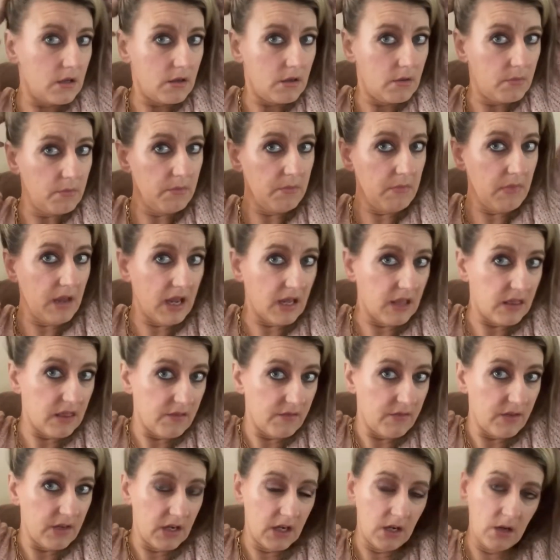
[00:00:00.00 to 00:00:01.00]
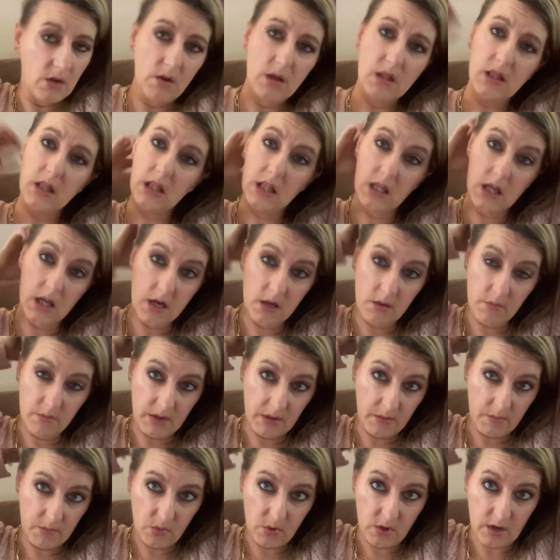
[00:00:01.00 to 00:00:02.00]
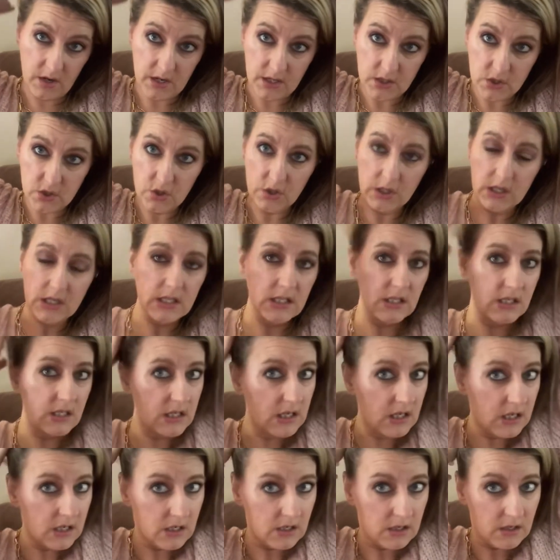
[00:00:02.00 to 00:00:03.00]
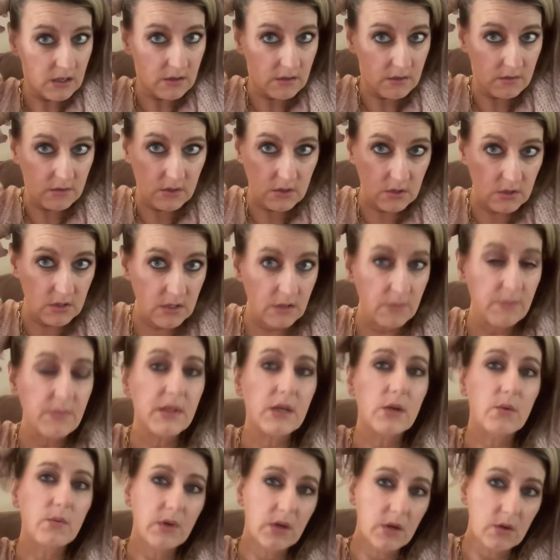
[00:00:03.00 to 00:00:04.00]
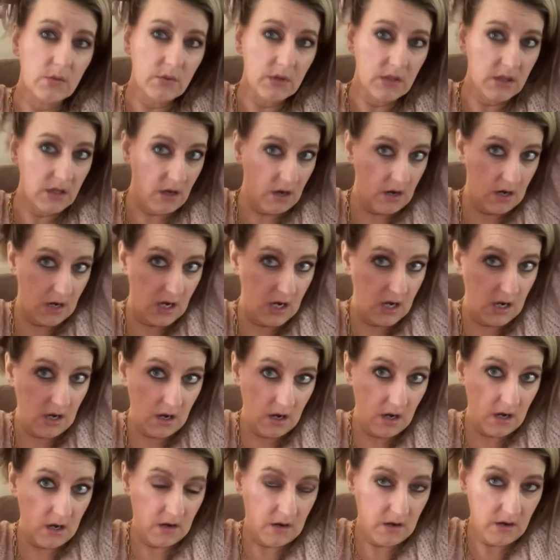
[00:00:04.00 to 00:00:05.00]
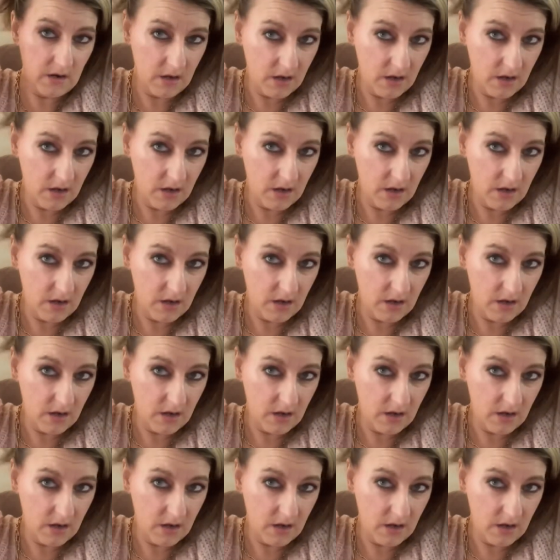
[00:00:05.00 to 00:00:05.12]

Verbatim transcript: Make the video a little bit more interesting. Do something weird with our hair.